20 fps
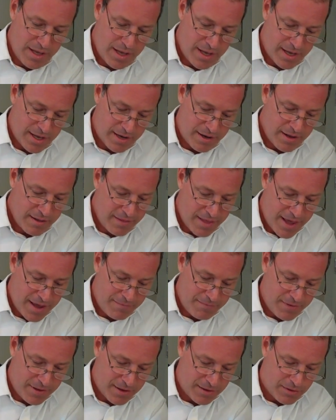and
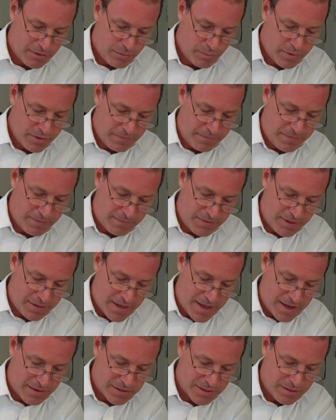that vehicle with the
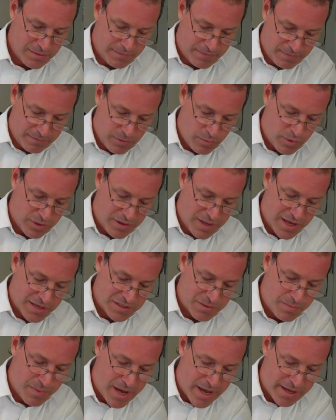
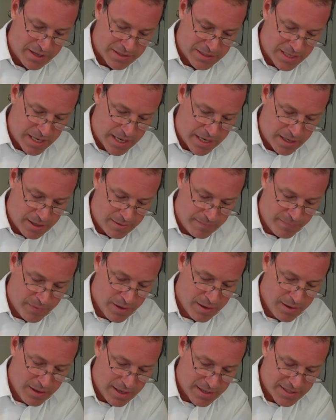51,000 miles on it
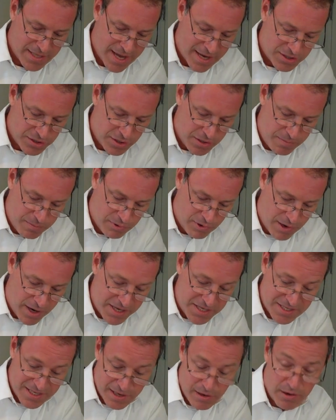is actually
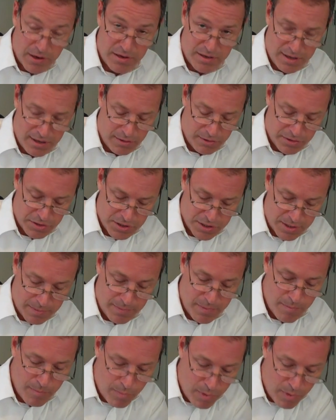priced at our dealership,